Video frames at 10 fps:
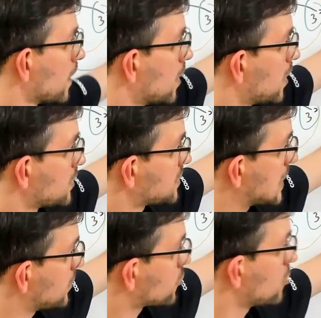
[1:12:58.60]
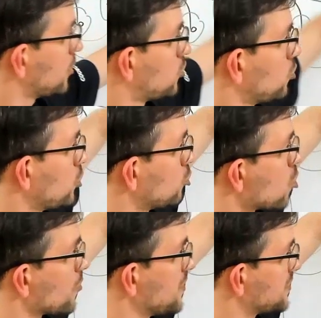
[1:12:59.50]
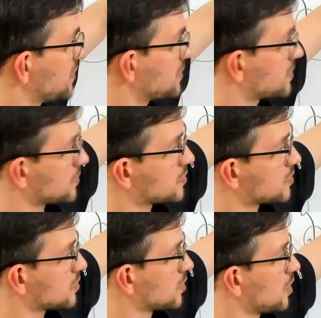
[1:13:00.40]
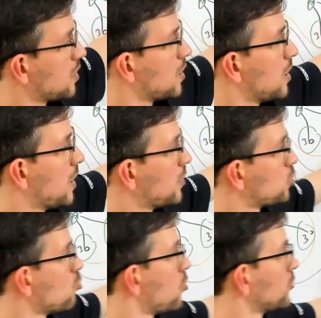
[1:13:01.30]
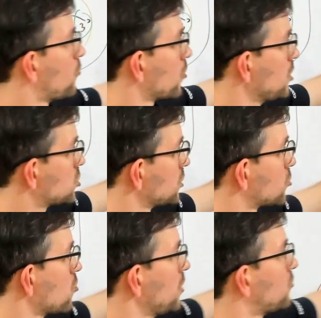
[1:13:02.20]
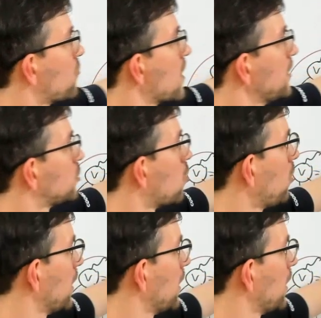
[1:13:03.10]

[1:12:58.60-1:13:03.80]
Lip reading: centroid, you know this distance, and you want for each centroid find all